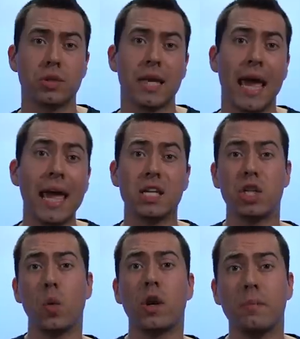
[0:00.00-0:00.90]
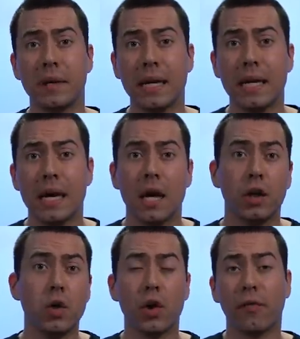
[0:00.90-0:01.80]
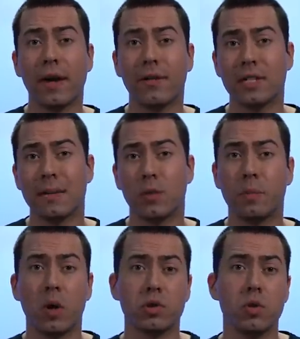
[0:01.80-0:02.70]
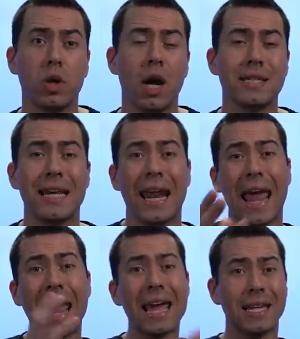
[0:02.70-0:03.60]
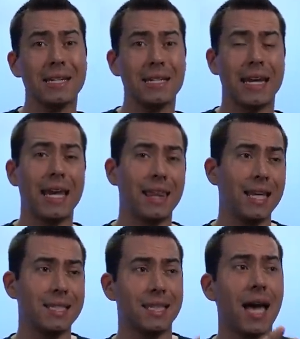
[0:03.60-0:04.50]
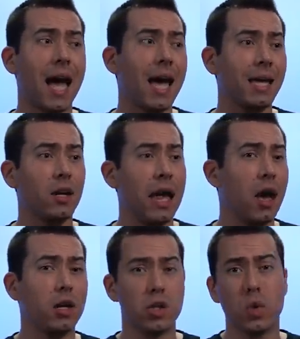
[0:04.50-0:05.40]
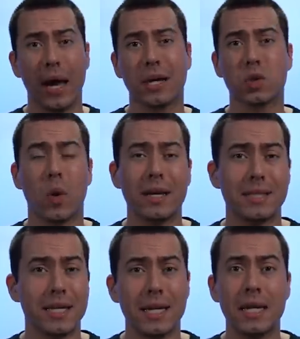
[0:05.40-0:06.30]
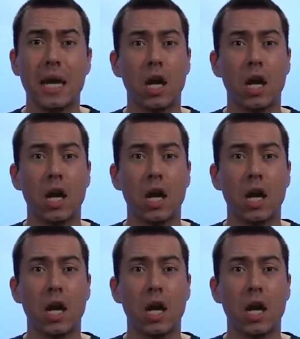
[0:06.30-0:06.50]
say, hey, do you wanna be notified every time we post new content and get this guide on how to do XYZ,